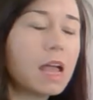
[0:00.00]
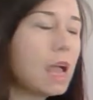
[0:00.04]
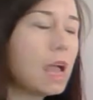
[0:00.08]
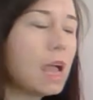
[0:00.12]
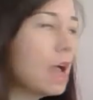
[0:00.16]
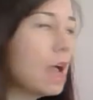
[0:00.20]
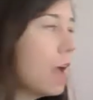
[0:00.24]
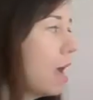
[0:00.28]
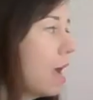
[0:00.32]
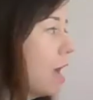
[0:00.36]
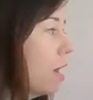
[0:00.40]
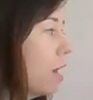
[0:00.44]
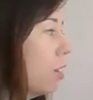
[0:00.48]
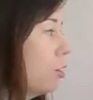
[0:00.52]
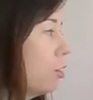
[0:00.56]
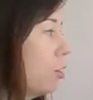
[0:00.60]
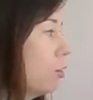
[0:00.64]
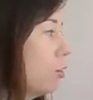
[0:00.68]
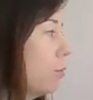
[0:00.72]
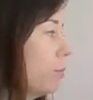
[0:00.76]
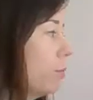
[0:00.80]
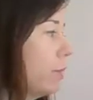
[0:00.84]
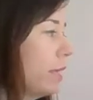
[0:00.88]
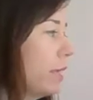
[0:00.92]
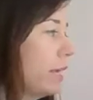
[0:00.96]
how
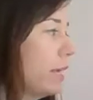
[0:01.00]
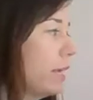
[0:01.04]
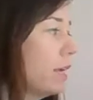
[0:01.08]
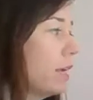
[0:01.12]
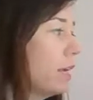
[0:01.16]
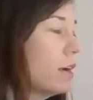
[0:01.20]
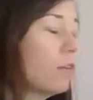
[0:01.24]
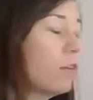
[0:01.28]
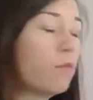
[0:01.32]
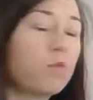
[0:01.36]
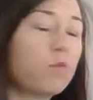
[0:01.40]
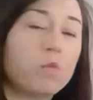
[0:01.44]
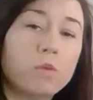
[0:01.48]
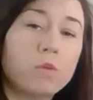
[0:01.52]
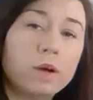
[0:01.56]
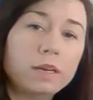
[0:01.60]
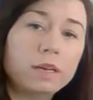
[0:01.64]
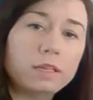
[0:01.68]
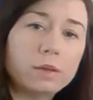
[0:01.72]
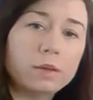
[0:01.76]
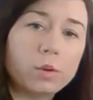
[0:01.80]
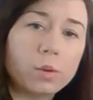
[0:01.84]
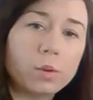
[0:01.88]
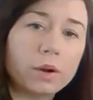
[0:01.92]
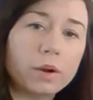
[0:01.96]
many of one
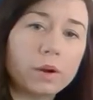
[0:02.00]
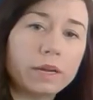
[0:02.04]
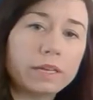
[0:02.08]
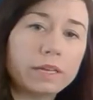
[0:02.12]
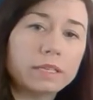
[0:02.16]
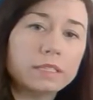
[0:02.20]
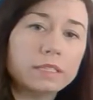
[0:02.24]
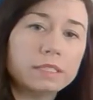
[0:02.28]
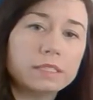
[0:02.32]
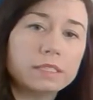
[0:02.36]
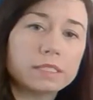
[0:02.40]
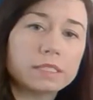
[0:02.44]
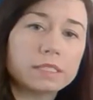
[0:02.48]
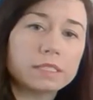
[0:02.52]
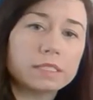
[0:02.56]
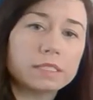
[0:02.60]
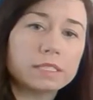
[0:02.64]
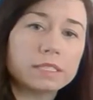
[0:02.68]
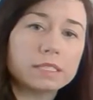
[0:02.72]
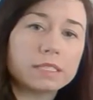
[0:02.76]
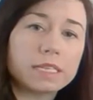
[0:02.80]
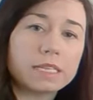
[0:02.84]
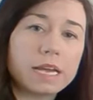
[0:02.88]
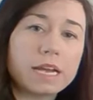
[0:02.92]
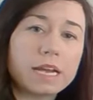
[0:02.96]
coin does
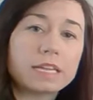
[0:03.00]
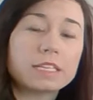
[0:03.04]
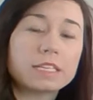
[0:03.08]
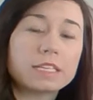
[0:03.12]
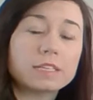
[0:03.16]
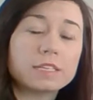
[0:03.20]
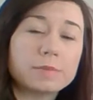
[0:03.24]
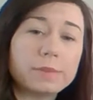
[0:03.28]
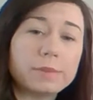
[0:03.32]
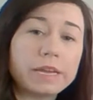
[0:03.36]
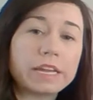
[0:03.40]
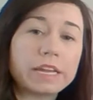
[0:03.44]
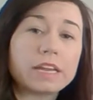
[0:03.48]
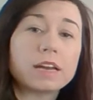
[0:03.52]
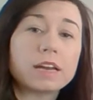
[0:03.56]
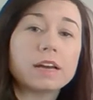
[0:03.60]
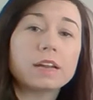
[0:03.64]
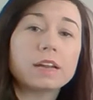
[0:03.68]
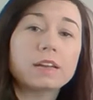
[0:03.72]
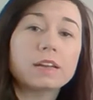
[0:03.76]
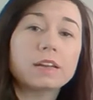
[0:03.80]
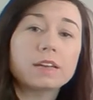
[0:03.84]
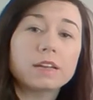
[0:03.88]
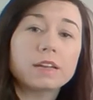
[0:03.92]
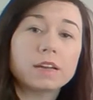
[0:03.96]
it take to make
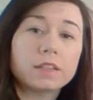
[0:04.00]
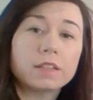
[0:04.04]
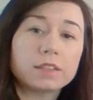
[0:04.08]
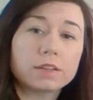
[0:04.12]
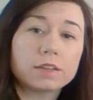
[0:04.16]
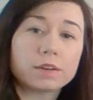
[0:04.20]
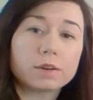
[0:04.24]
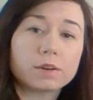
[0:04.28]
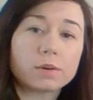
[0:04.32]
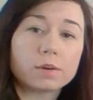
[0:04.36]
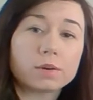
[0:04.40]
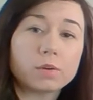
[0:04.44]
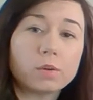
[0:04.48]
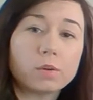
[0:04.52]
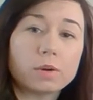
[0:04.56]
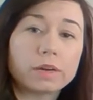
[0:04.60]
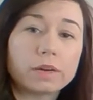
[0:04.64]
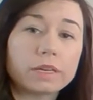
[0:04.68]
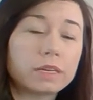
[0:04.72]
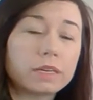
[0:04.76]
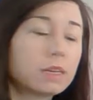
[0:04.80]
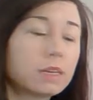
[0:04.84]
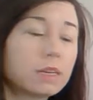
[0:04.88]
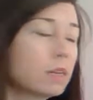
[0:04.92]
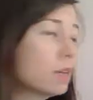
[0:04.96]
another
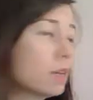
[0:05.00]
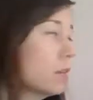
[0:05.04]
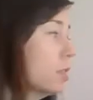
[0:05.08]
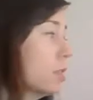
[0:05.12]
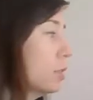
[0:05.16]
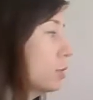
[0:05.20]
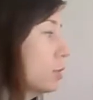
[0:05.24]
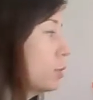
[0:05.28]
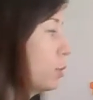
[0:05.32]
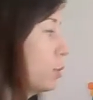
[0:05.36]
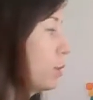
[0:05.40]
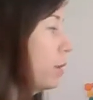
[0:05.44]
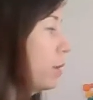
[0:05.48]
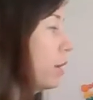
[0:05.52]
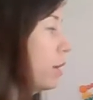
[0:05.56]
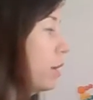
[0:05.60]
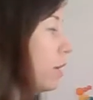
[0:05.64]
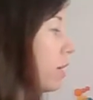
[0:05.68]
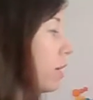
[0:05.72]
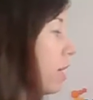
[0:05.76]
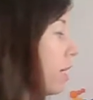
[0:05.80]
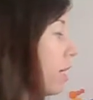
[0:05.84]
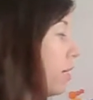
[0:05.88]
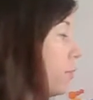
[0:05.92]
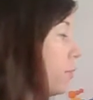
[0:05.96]
coin. So here
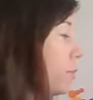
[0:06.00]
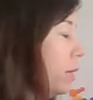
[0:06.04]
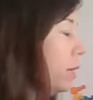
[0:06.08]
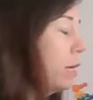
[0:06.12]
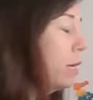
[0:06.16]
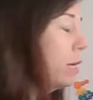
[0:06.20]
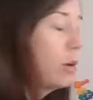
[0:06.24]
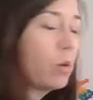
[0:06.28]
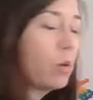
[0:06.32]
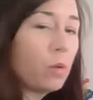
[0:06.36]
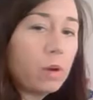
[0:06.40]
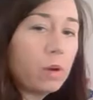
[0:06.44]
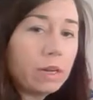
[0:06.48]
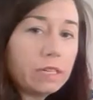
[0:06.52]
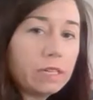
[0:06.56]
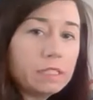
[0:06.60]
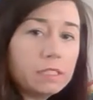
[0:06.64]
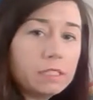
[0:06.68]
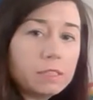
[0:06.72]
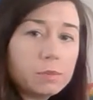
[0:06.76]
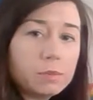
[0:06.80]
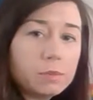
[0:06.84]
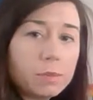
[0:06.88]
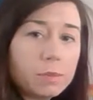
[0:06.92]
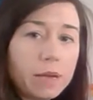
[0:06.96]
I have my
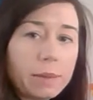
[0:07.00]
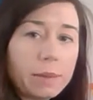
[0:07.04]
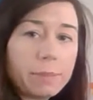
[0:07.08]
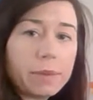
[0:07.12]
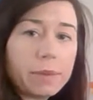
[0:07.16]
coins, my